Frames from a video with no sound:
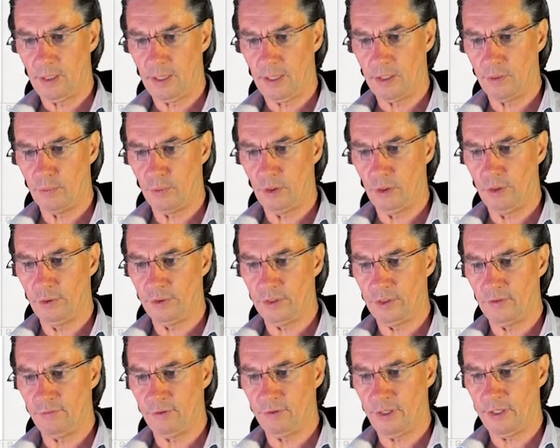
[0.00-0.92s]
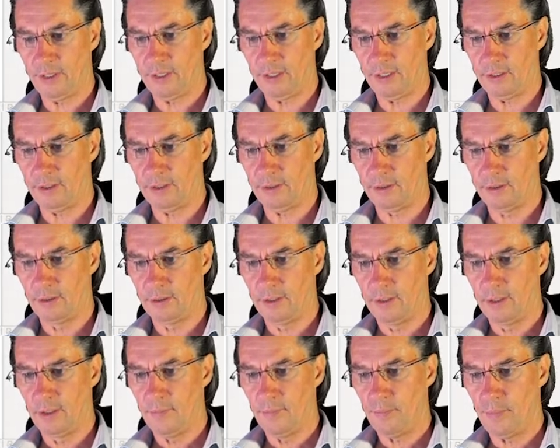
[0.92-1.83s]
I will look if I can
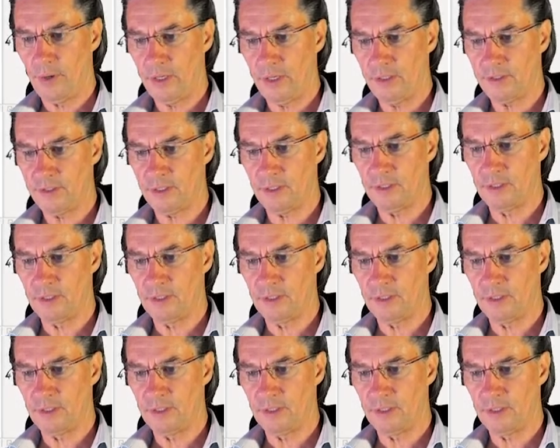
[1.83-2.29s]
paste